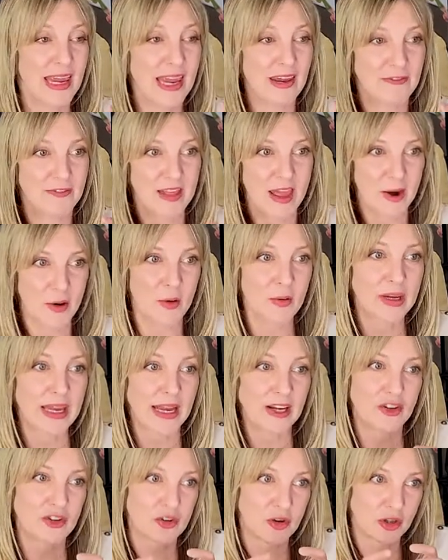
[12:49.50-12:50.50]
if they don't
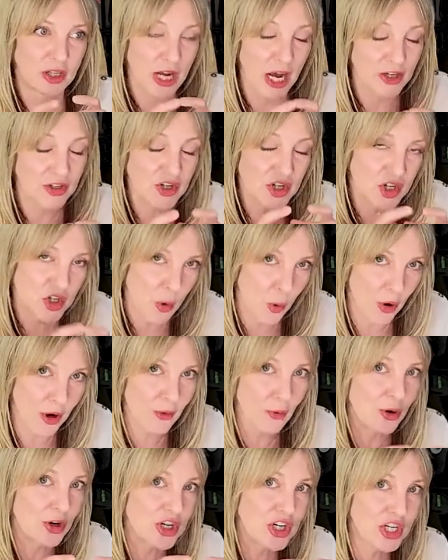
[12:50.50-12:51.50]
get cut
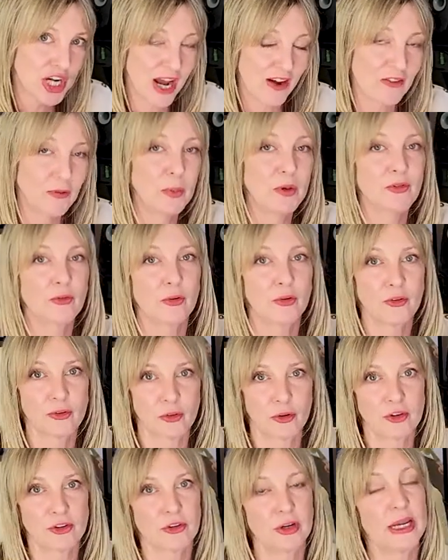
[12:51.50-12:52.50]
short or shaved before
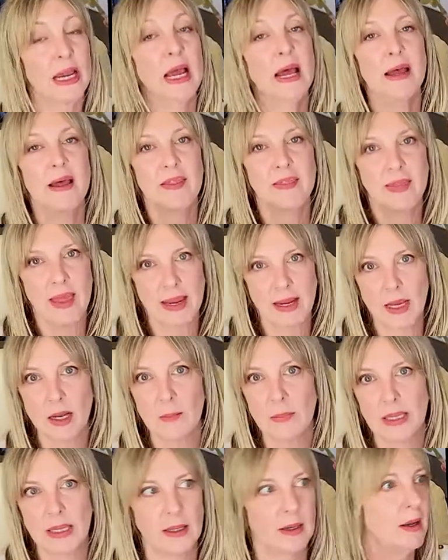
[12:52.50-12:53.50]
surgery, they
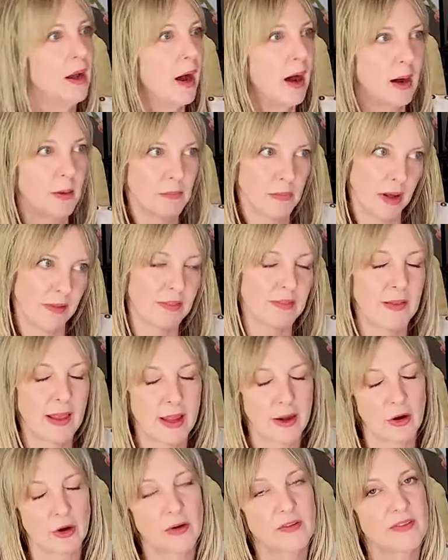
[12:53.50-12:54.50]
come in a month
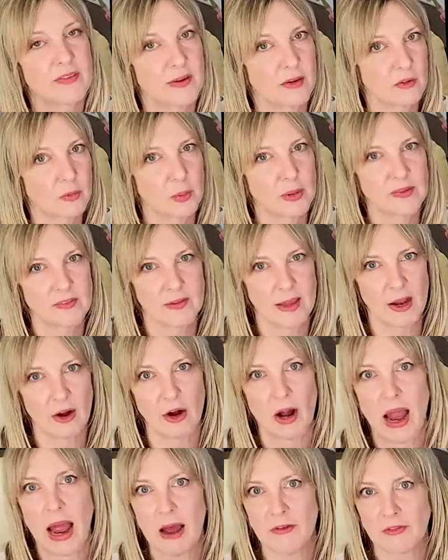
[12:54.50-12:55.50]
later, 6 weeks
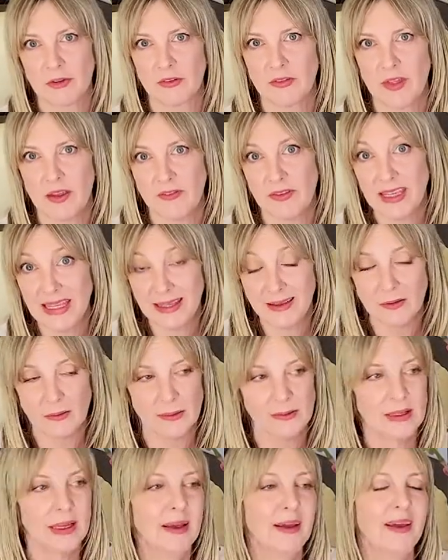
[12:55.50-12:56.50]
later, after they've
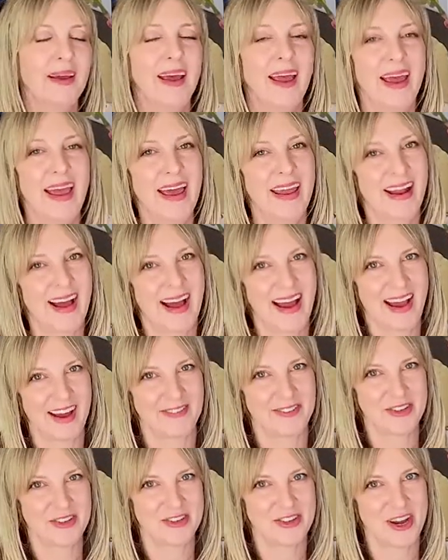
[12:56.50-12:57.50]
healed, and I
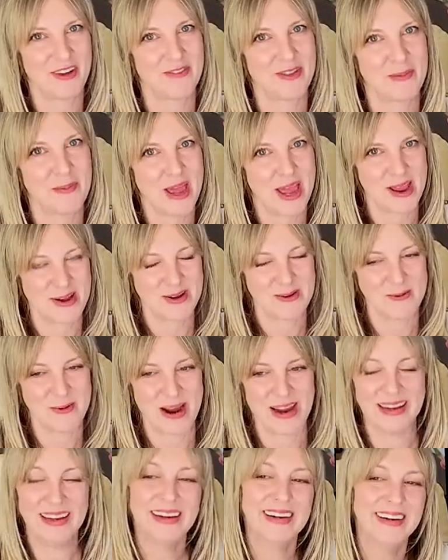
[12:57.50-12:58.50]
have to shave them
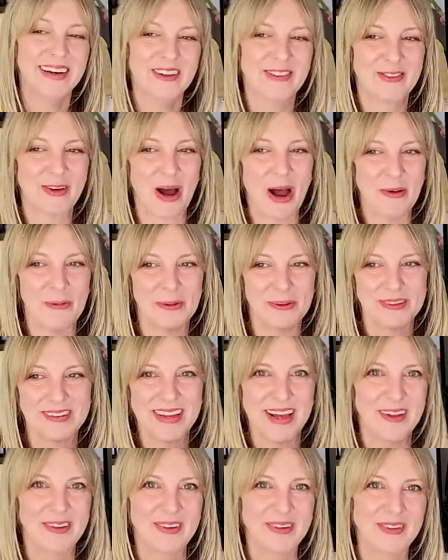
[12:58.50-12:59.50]
anyway. So I will
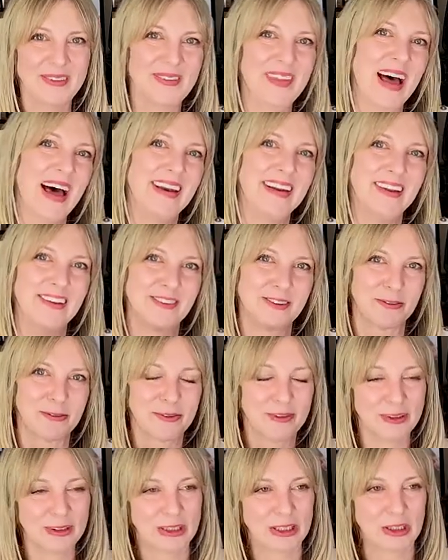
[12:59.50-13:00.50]
tell you, that is a
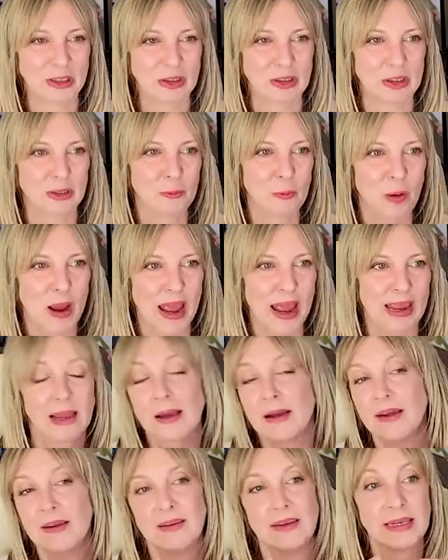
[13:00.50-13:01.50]
really good way
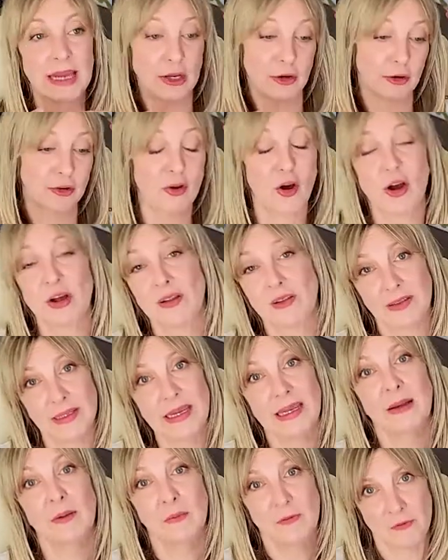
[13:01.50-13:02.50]
to get your dog
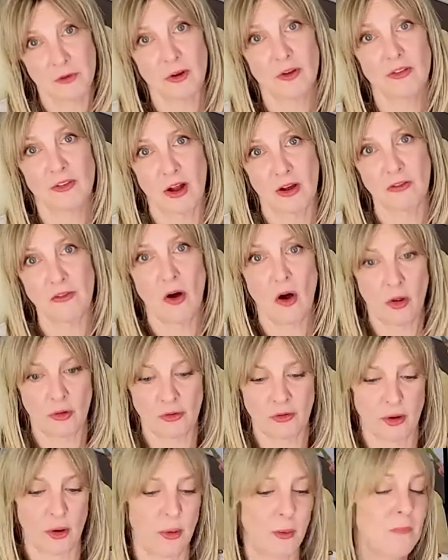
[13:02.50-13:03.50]
clean. First off,
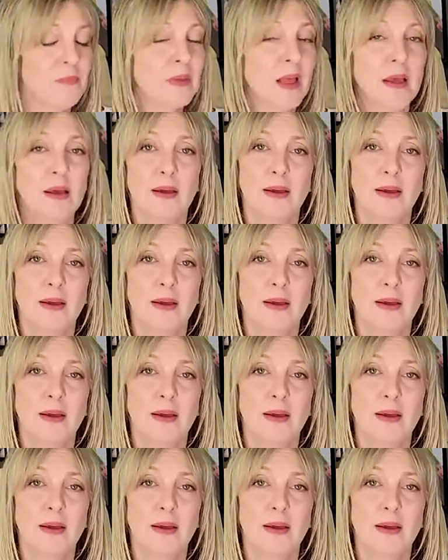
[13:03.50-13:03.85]
also